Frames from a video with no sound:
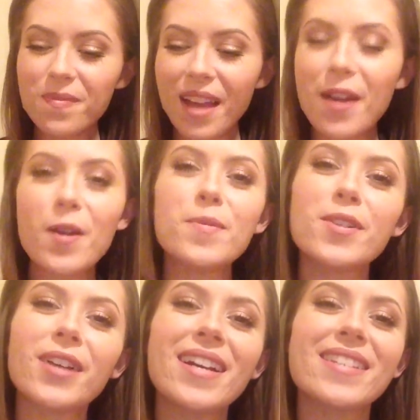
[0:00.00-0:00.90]
I hope you
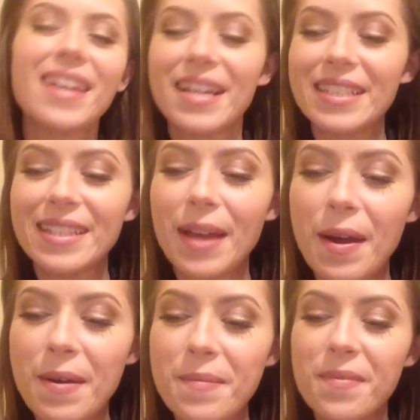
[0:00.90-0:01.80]
guys liked
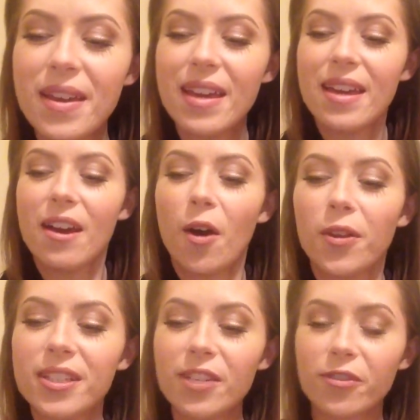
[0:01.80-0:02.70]
um, all
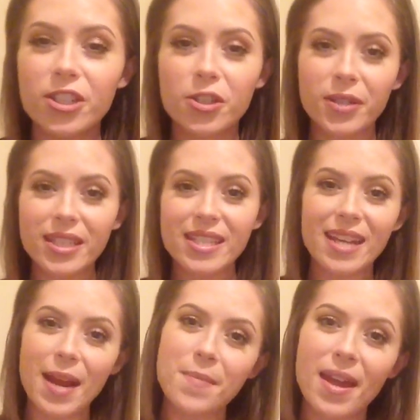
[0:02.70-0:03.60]
the different treats that
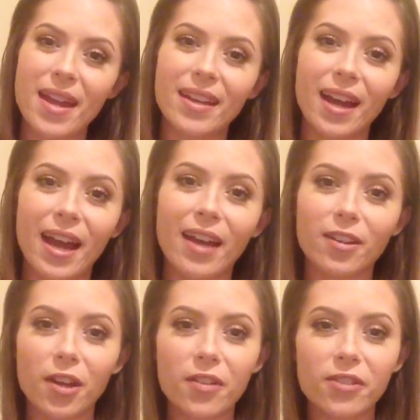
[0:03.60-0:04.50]
I made. I had a
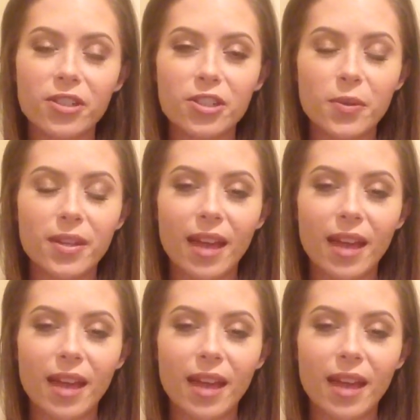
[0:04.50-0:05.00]
lot of fun doing